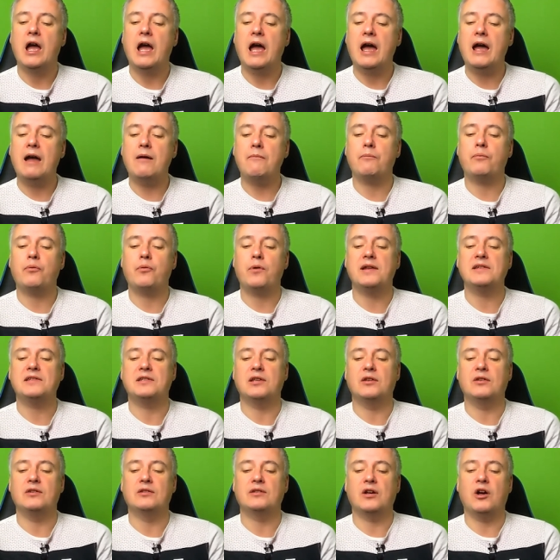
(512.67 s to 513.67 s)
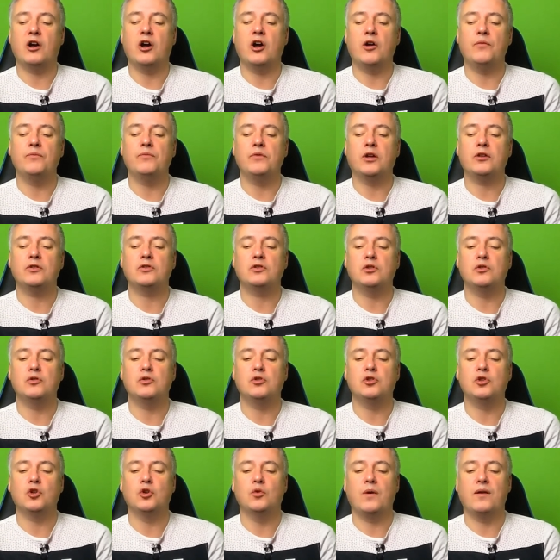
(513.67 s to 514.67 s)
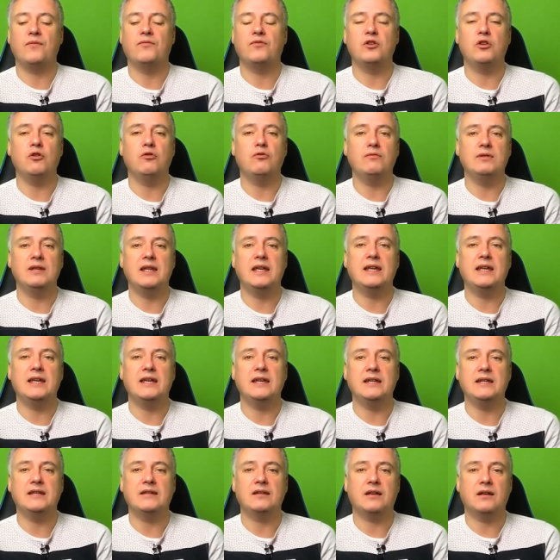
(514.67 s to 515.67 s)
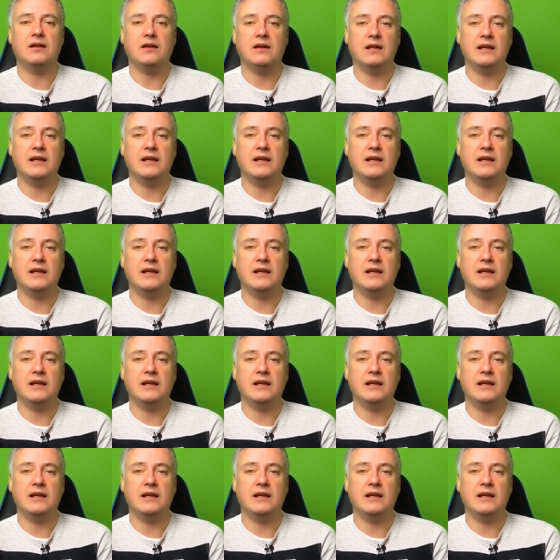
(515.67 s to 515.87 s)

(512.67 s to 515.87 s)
At present, I'm not too sure whether you need